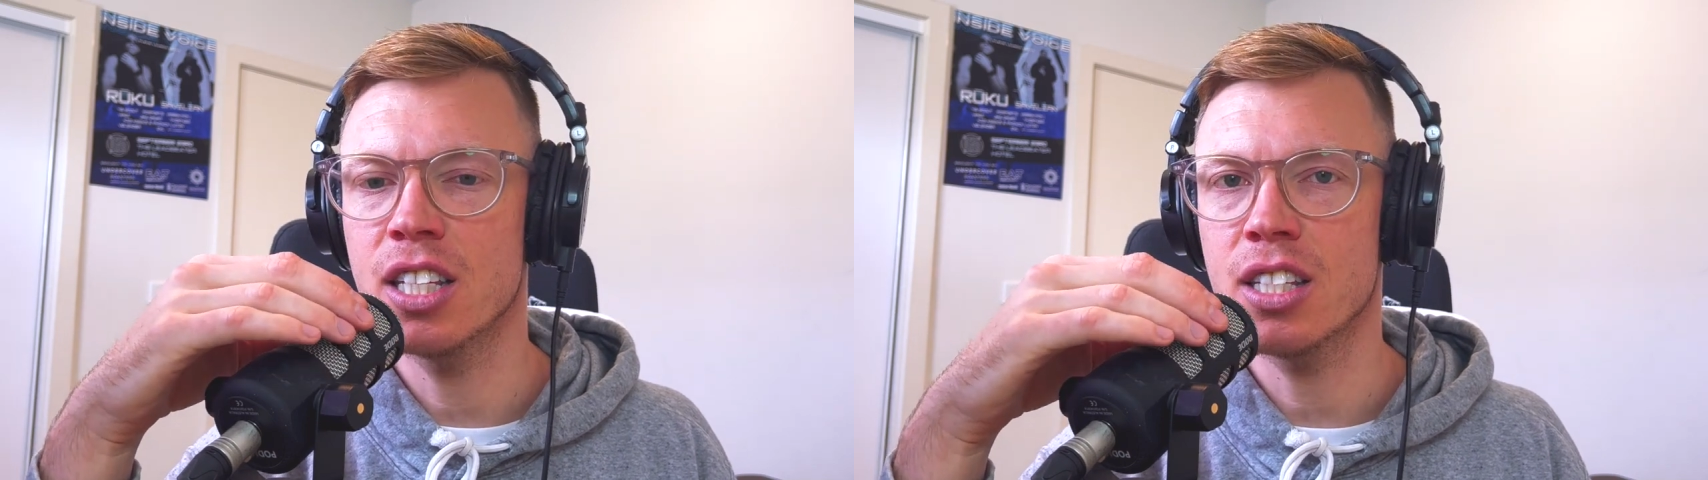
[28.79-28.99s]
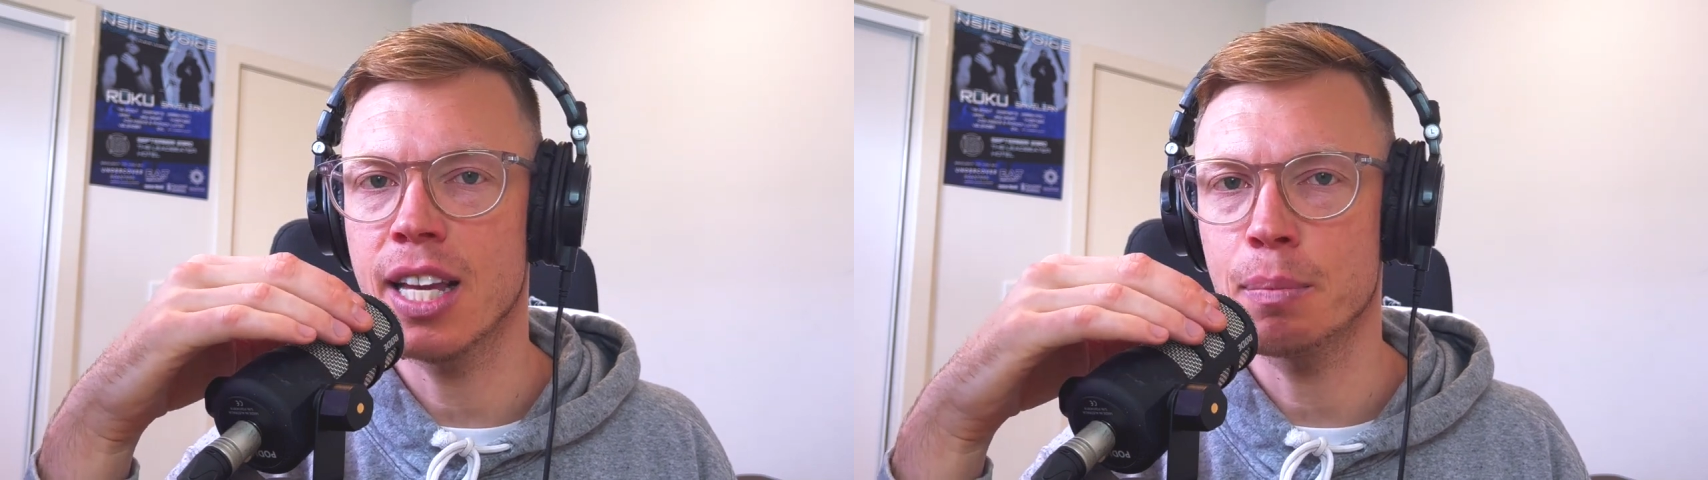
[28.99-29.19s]

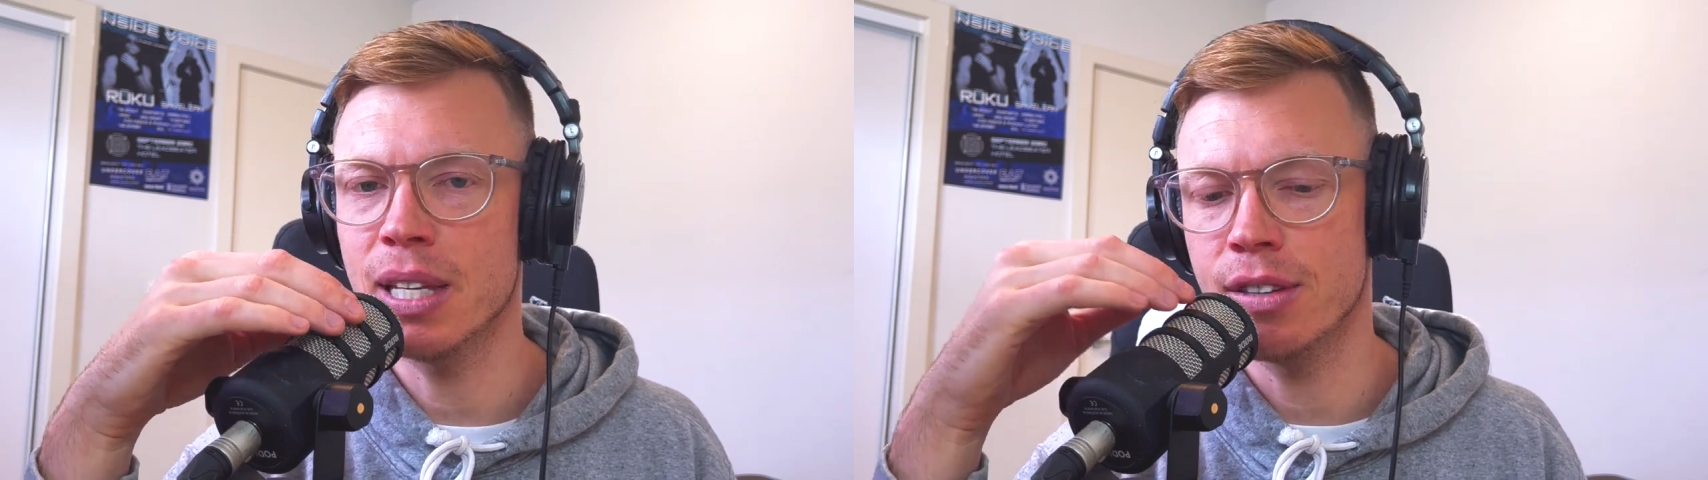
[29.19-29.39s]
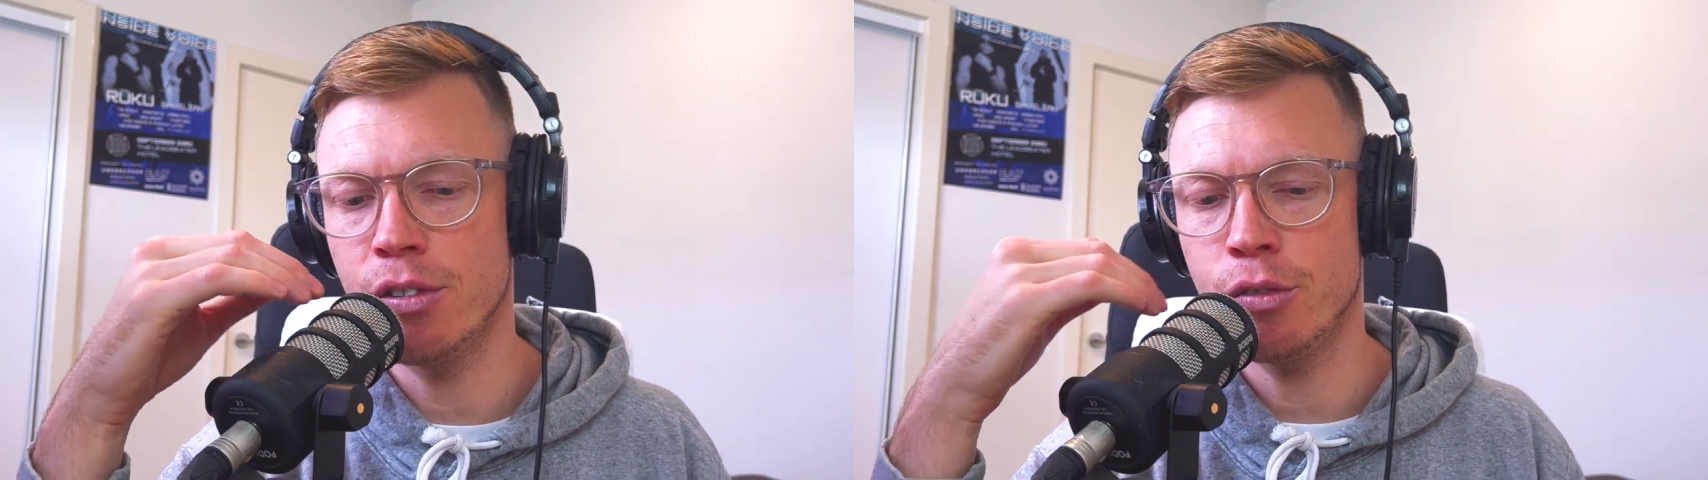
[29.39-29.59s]
this like
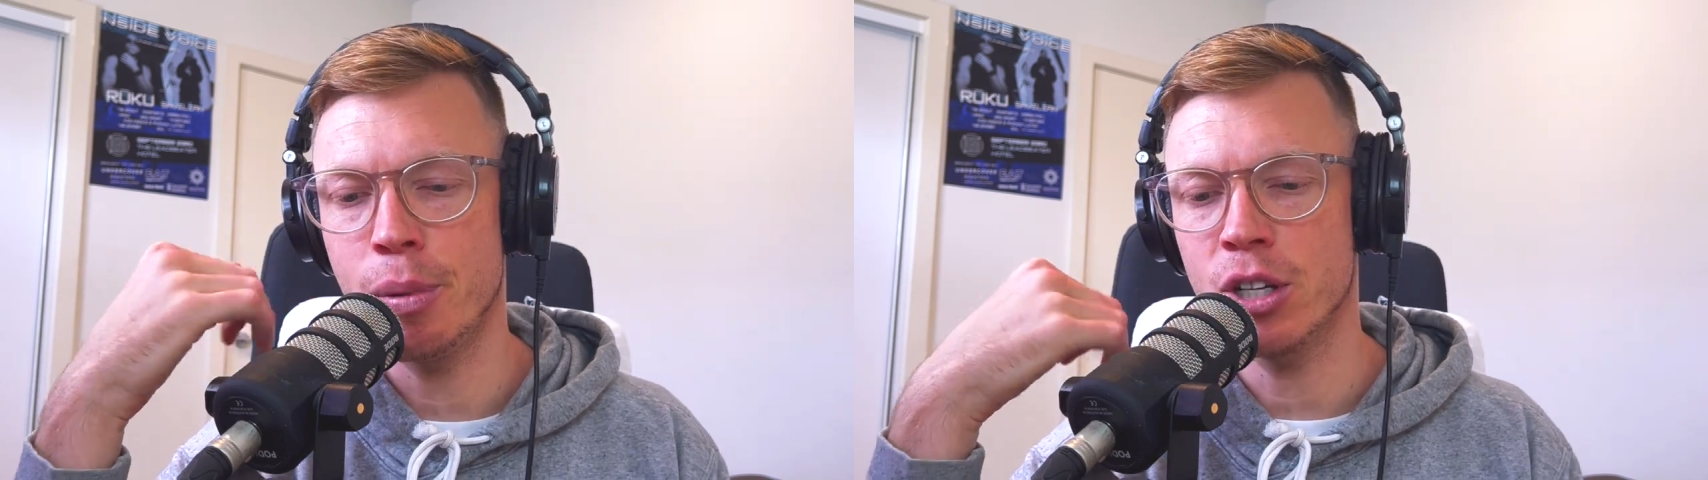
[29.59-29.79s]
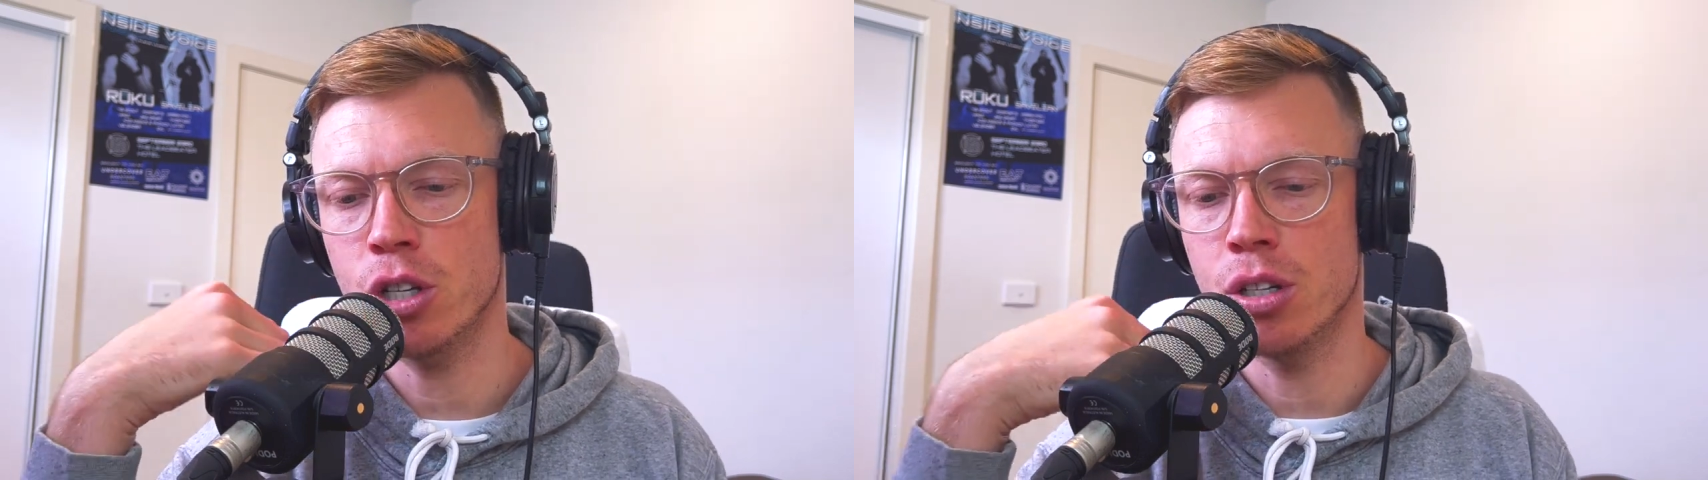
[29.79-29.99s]
piece of
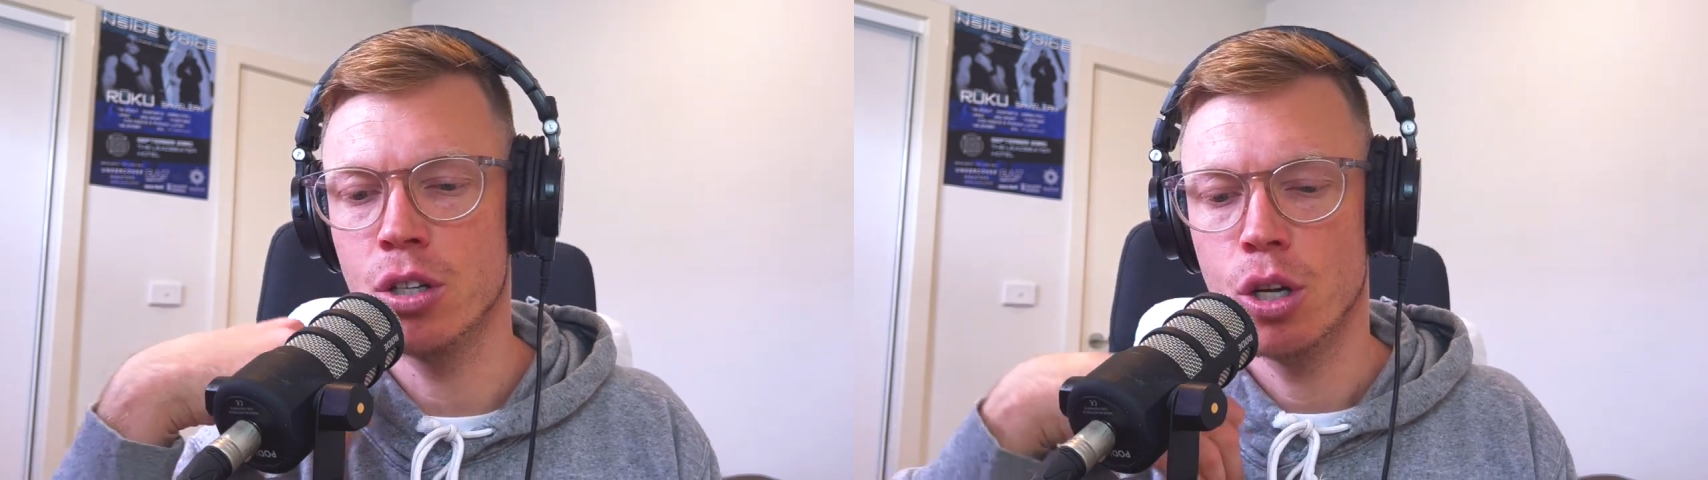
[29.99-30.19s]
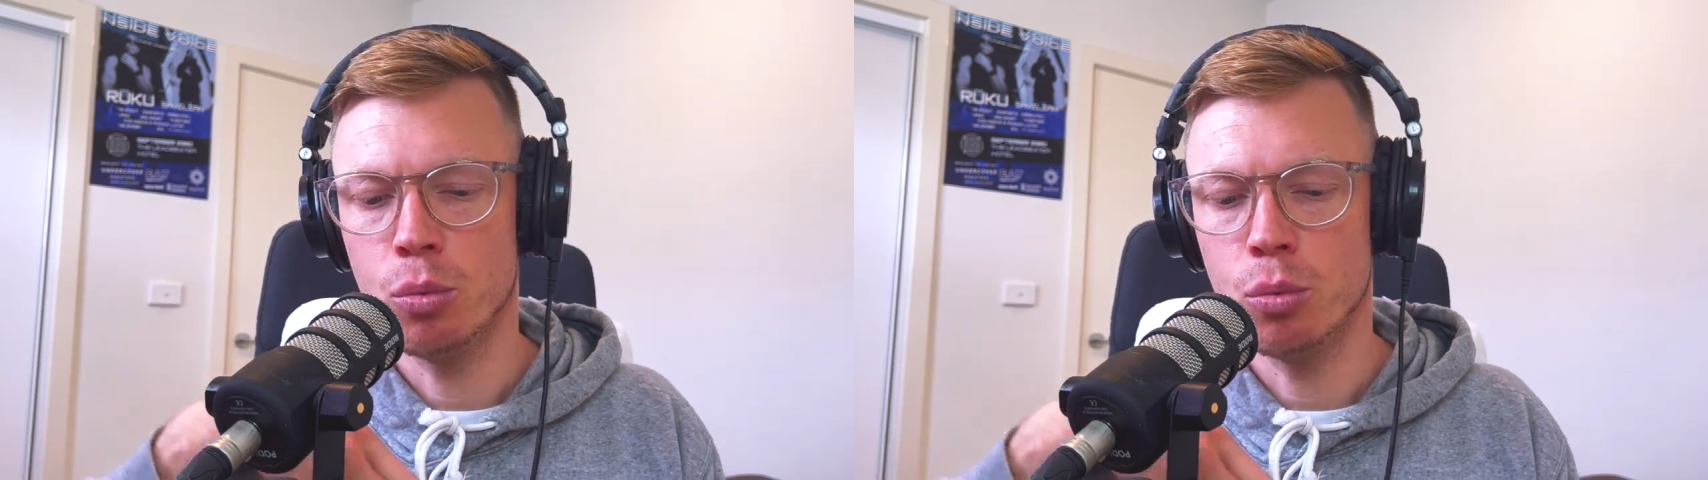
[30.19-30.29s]
information